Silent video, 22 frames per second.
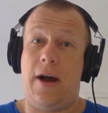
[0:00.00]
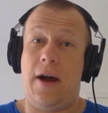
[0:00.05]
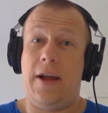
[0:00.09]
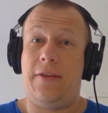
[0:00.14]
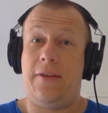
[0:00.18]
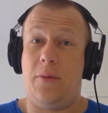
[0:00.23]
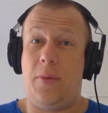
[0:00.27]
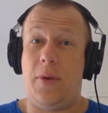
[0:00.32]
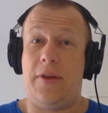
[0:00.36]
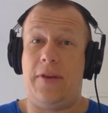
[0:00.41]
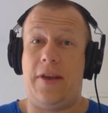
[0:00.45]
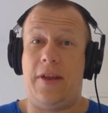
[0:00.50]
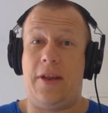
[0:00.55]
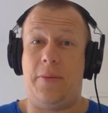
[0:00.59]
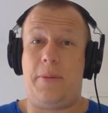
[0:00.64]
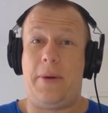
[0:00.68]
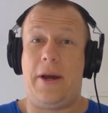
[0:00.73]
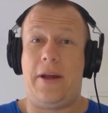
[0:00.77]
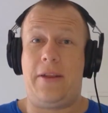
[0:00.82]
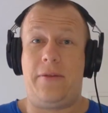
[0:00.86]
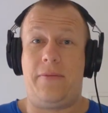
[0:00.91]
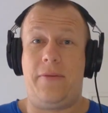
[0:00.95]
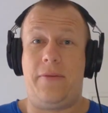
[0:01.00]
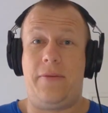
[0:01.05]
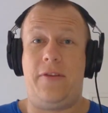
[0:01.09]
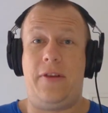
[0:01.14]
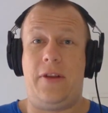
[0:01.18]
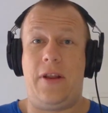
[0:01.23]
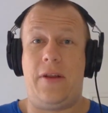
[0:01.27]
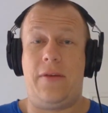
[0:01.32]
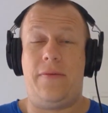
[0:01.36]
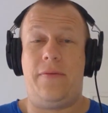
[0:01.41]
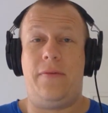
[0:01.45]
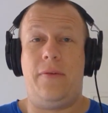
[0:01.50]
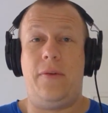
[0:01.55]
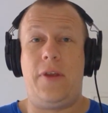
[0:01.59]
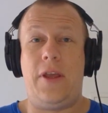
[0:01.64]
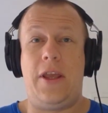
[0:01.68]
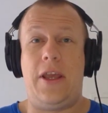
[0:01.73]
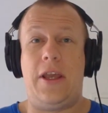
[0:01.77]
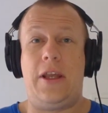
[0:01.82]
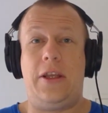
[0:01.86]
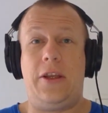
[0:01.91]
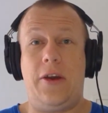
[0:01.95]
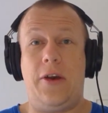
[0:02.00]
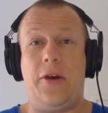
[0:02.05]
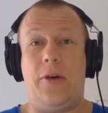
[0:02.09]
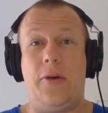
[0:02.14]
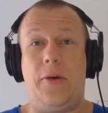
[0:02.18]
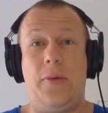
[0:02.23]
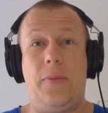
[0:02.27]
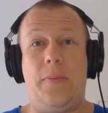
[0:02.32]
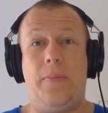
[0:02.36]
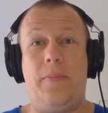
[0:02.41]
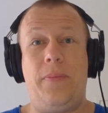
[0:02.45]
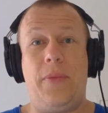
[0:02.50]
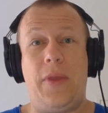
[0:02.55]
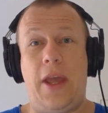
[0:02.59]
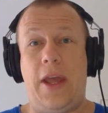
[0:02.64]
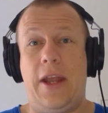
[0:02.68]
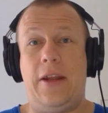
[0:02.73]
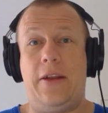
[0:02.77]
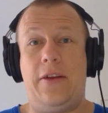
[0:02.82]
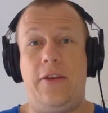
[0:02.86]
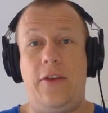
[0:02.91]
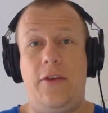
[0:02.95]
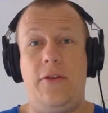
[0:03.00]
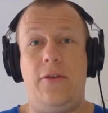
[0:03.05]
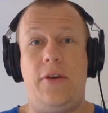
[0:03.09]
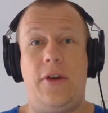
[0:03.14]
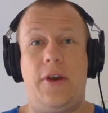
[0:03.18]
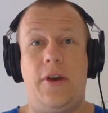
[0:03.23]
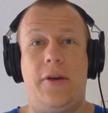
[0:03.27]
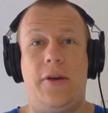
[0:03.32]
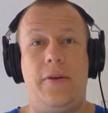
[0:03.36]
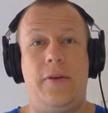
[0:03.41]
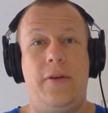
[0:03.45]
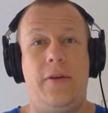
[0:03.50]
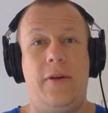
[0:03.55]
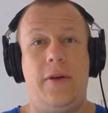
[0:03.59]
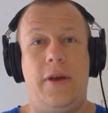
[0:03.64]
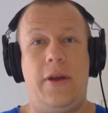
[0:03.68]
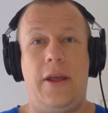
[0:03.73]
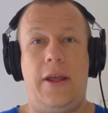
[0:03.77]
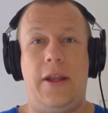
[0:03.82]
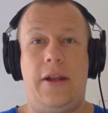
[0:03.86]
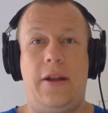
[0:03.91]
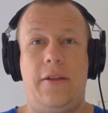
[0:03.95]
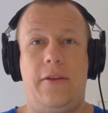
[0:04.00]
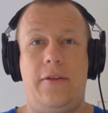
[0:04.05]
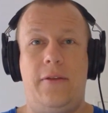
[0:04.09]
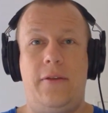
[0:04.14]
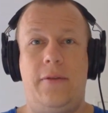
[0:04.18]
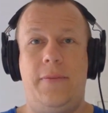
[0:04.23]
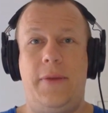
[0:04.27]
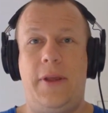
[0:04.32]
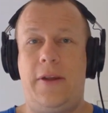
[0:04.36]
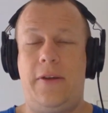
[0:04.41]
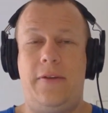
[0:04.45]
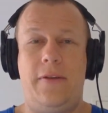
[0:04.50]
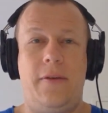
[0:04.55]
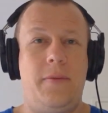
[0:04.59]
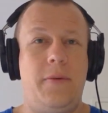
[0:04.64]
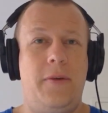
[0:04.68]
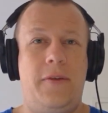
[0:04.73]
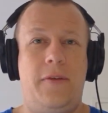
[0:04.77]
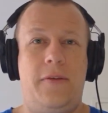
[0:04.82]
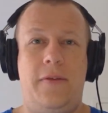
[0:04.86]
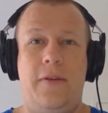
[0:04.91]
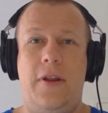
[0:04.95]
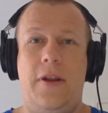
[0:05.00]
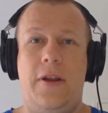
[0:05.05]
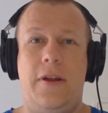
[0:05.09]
actually went down the path originally of looking at Go and Hugo, and I thought, because it was,